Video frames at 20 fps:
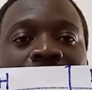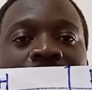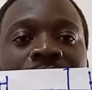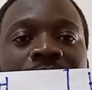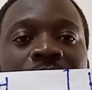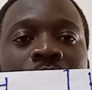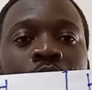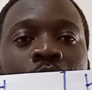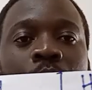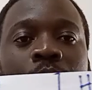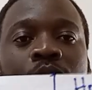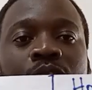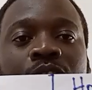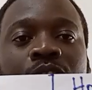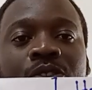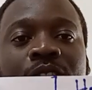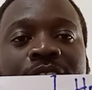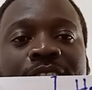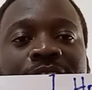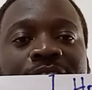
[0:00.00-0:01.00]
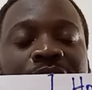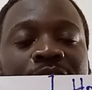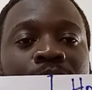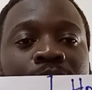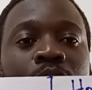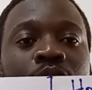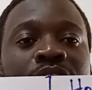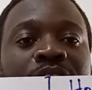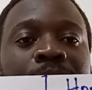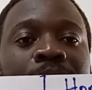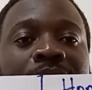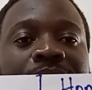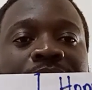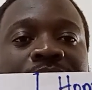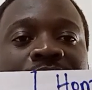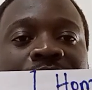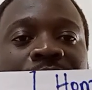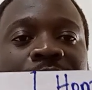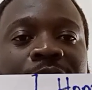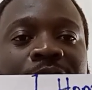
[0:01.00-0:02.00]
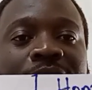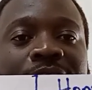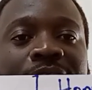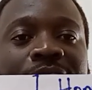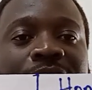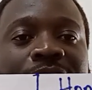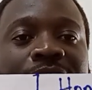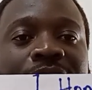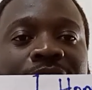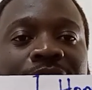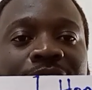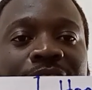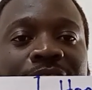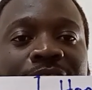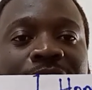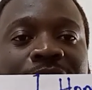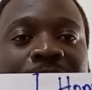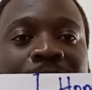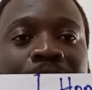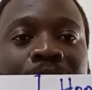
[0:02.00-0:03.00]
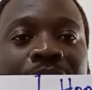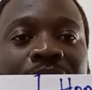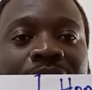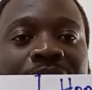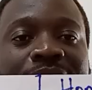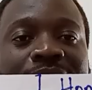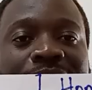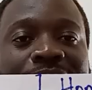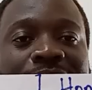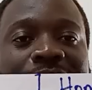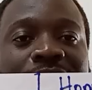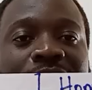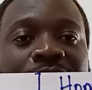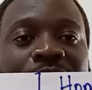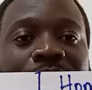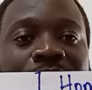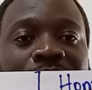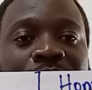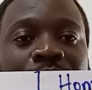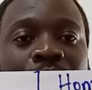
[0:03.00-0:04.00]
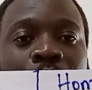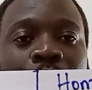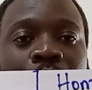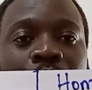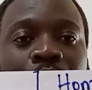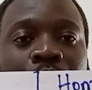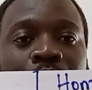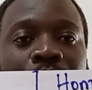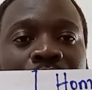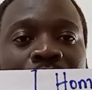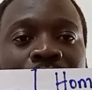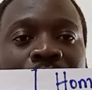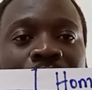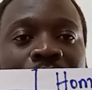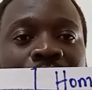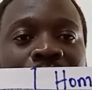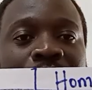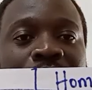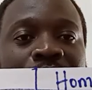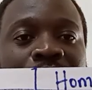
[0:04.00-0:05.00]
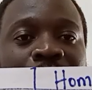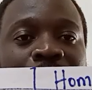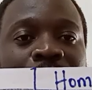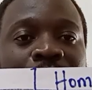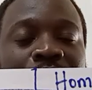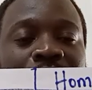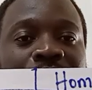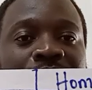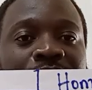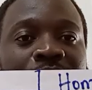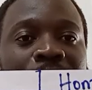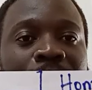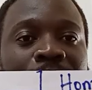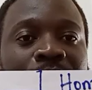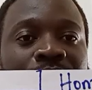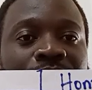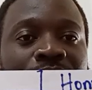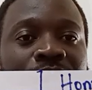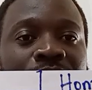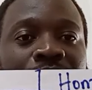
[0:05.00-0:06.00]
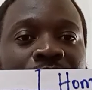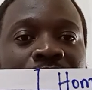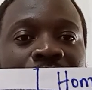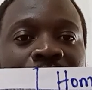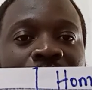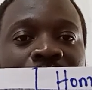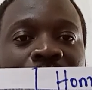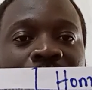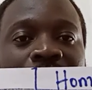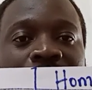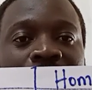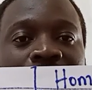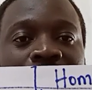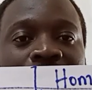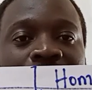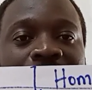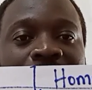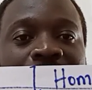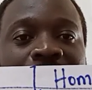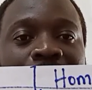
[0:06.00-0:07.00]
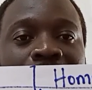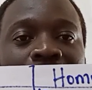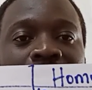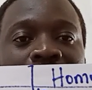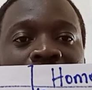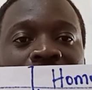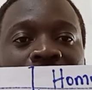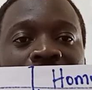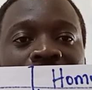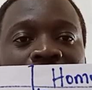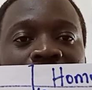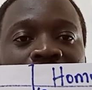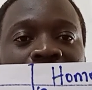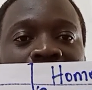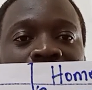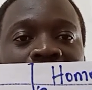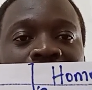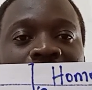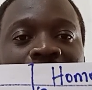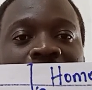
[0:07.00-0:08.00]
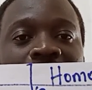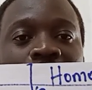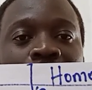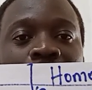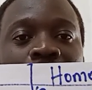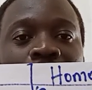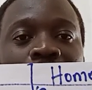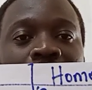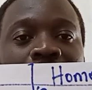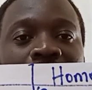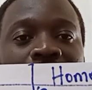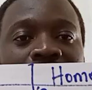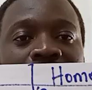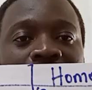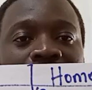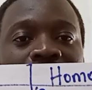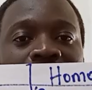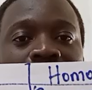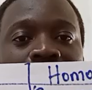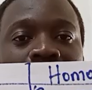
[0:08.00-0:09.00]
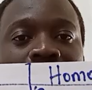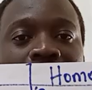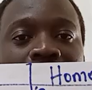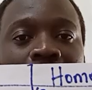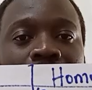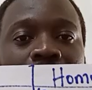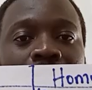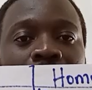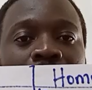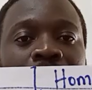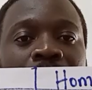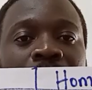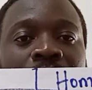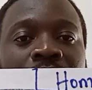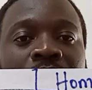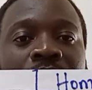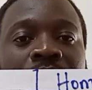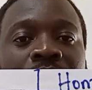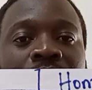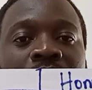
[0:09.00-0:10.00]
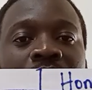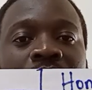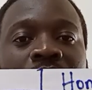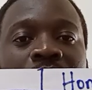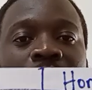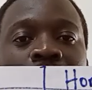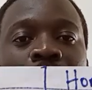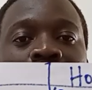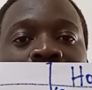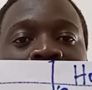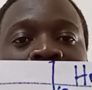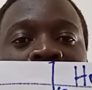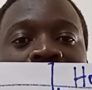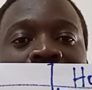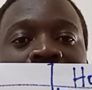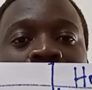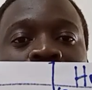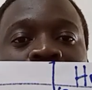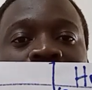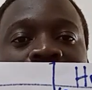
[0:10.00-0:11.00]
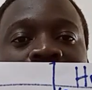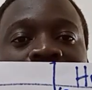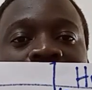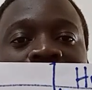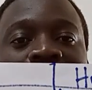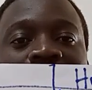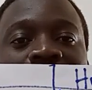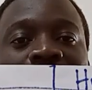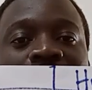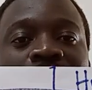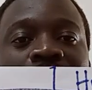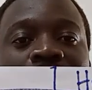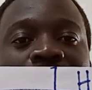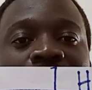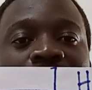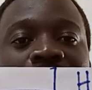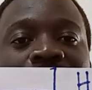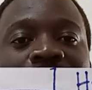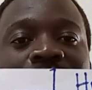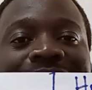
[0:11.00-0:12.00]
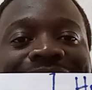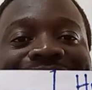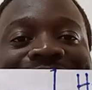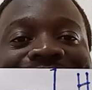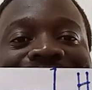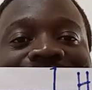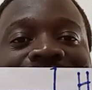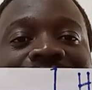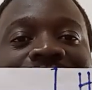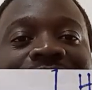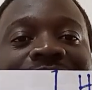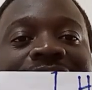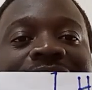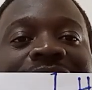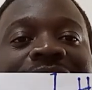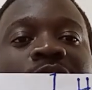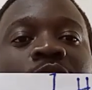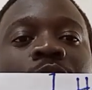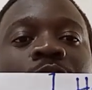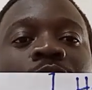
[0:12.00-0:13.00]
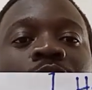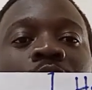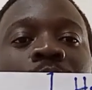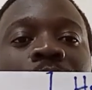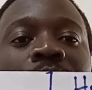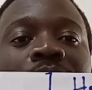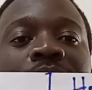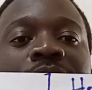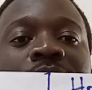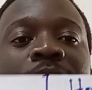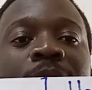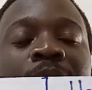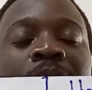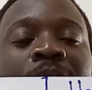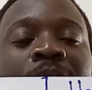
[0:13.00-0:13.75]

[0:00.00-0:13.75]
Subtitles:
the Homosaurus is more specific. It breaks it down into three different terms: gay men, gay women, and gay people. And where the LCSH uses gender nonconformity,